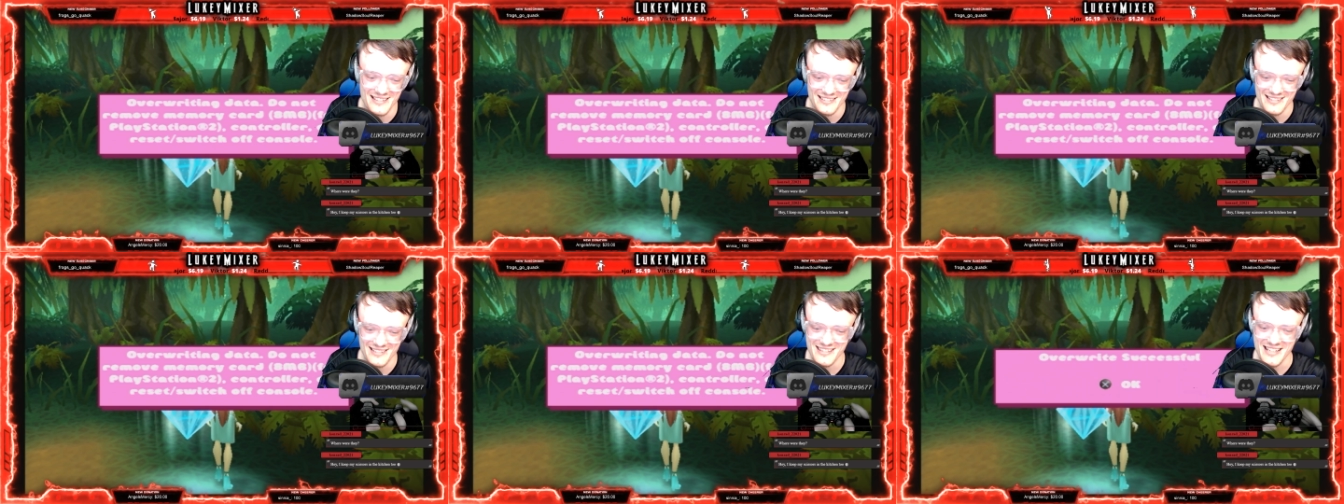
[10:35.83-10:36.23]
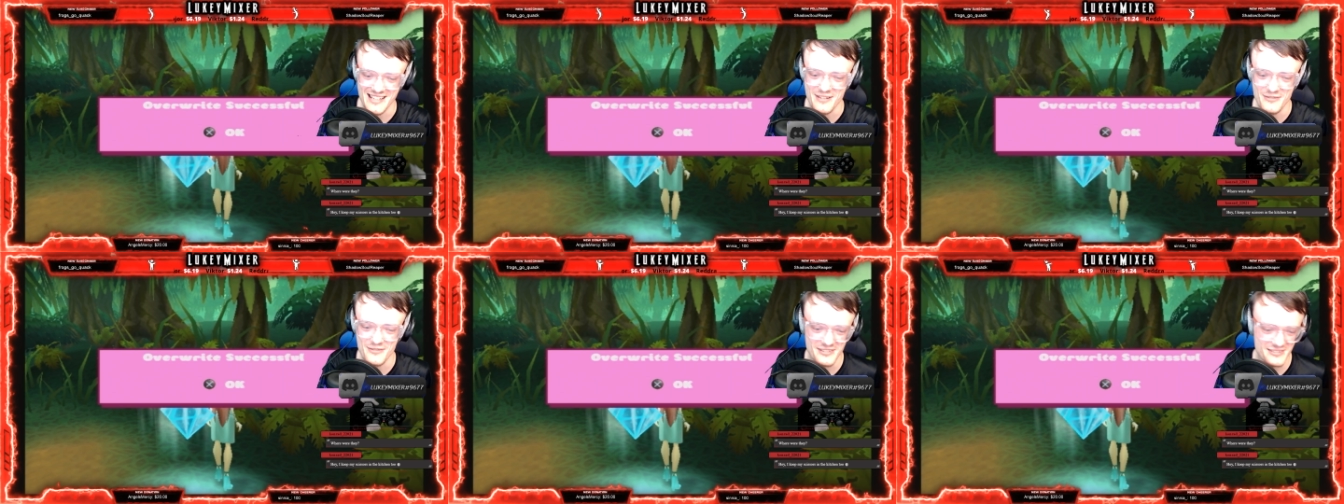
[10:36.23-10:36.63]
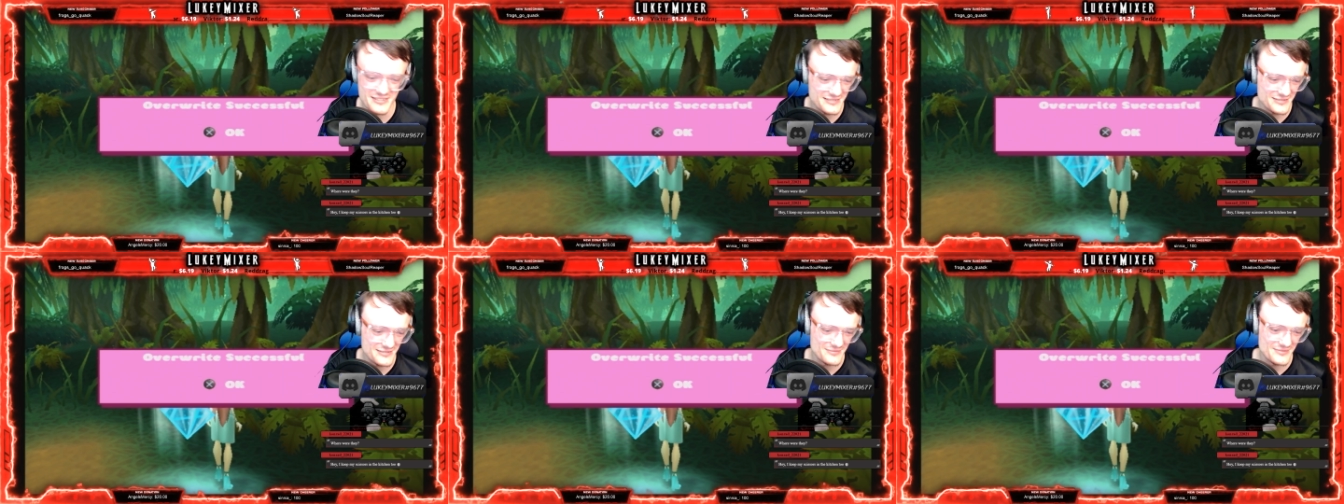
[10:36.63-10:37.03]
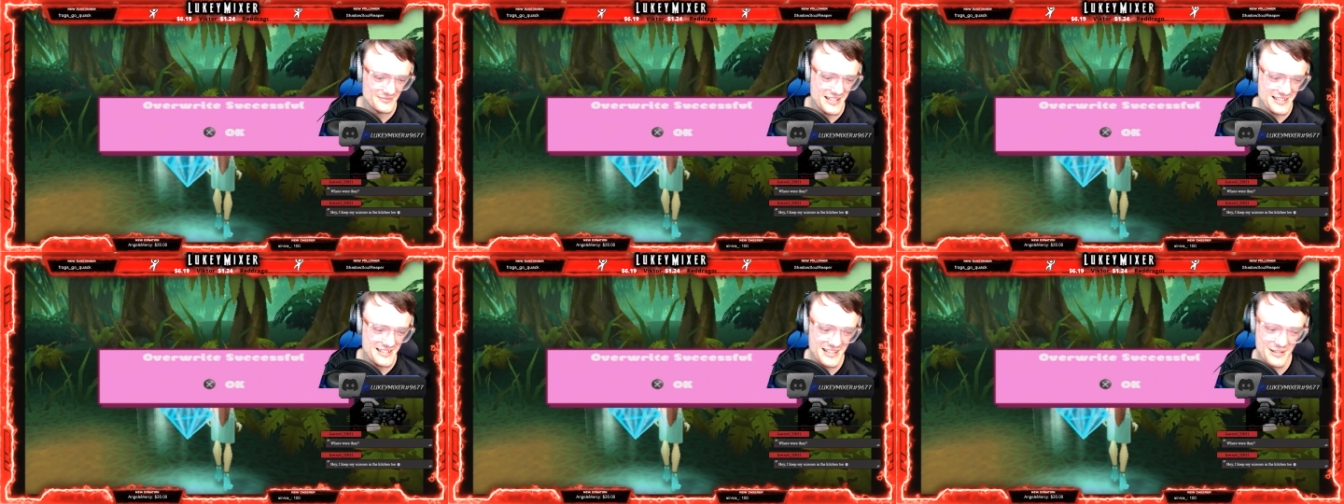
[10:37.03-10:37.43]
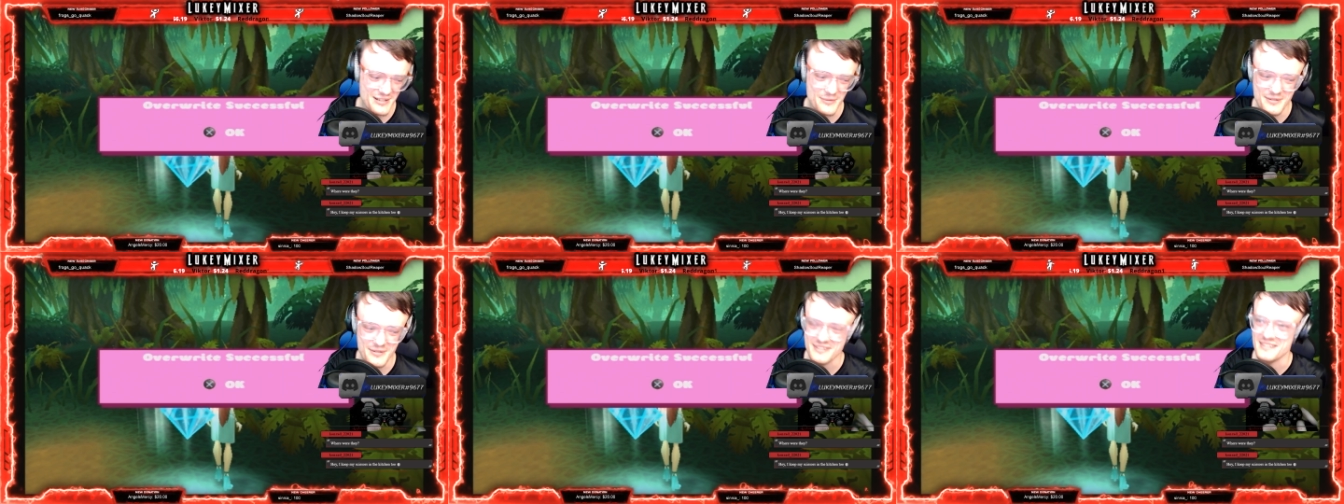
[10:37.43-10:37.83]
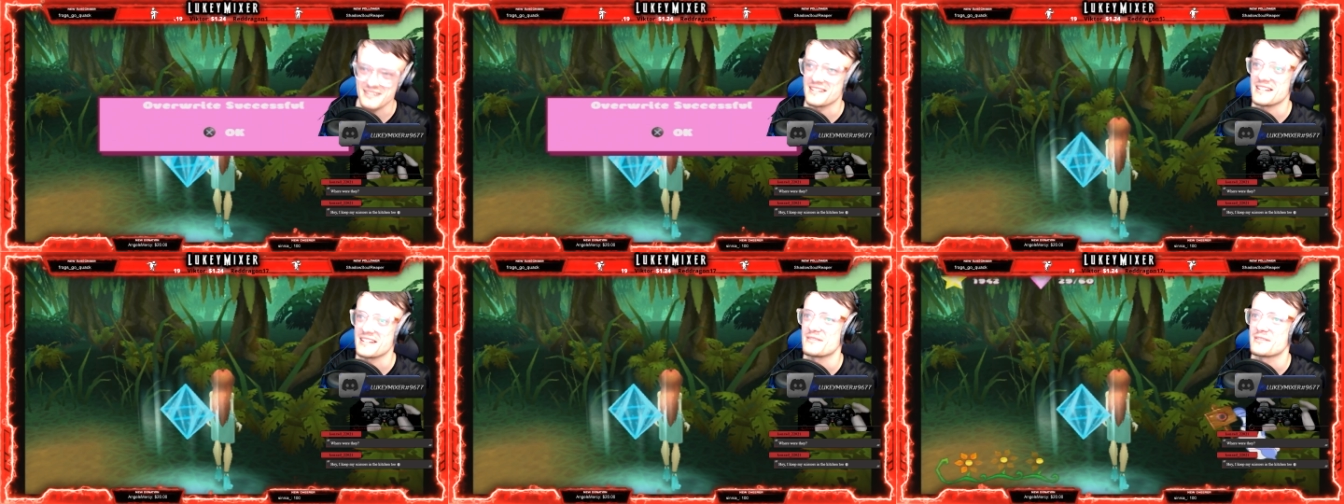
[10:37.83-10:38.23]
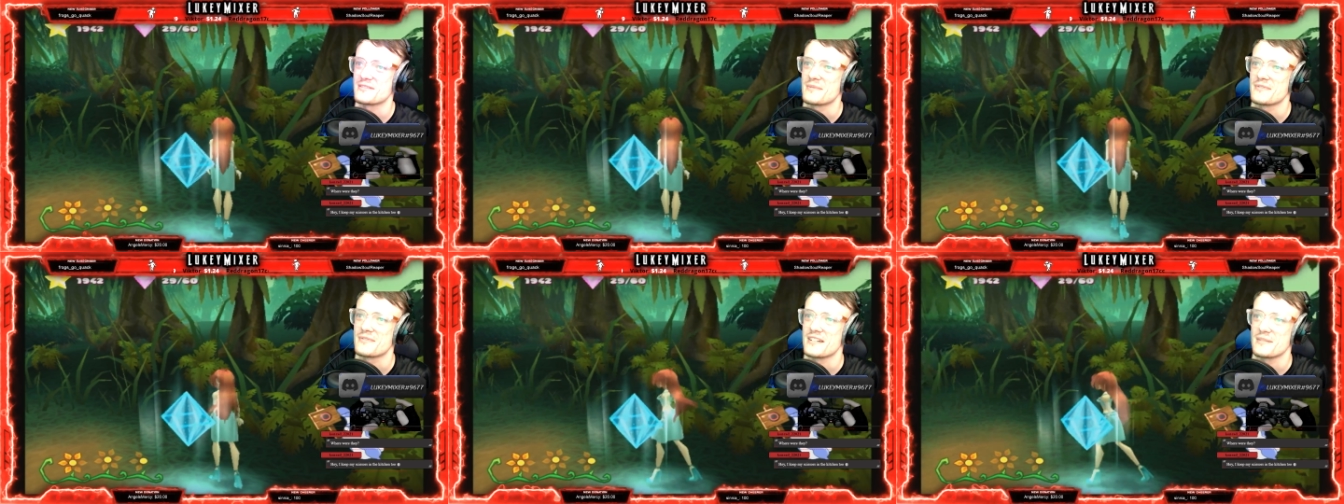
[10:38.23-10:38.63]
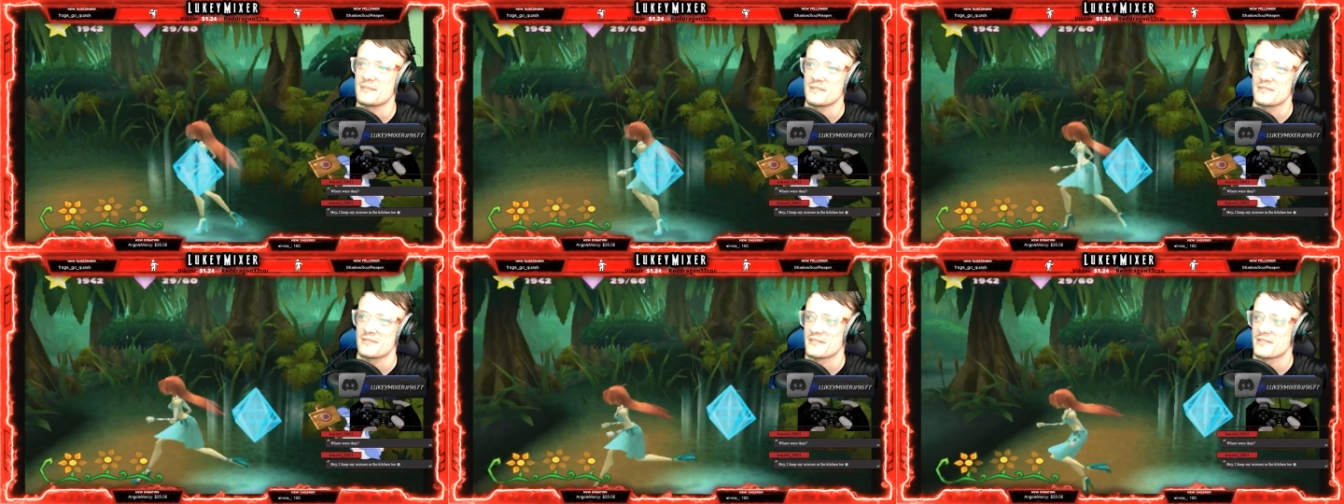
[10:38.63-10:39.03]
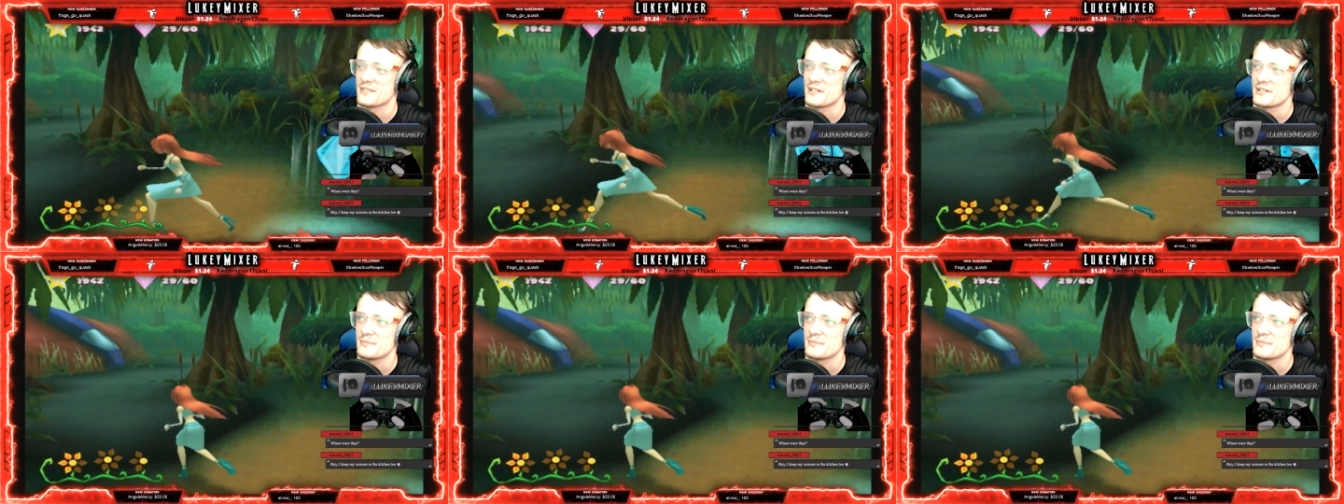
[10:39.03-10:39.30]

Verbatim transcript: saving. Yeah, it's taking a while to save to be fair, with the flip flop.